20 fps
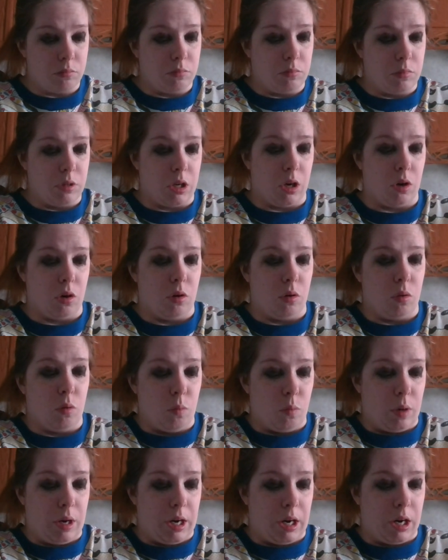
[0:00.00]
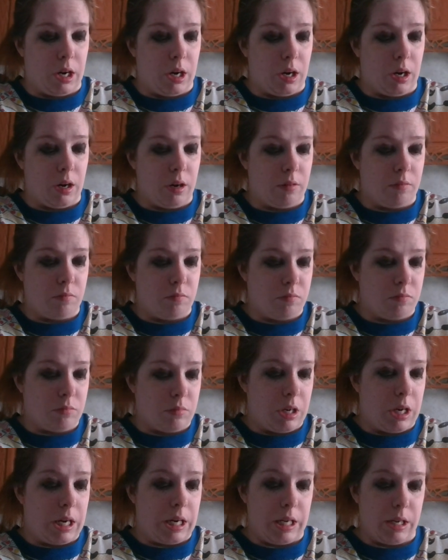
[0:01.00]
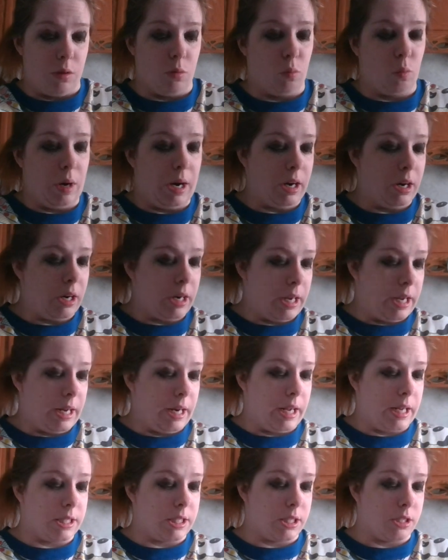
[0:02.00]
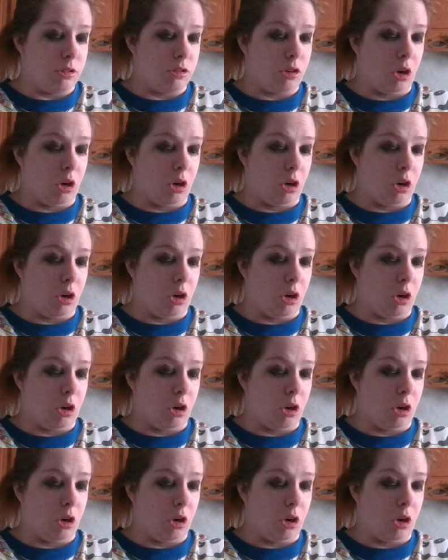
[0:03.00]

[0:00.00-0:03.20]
you know, wear it as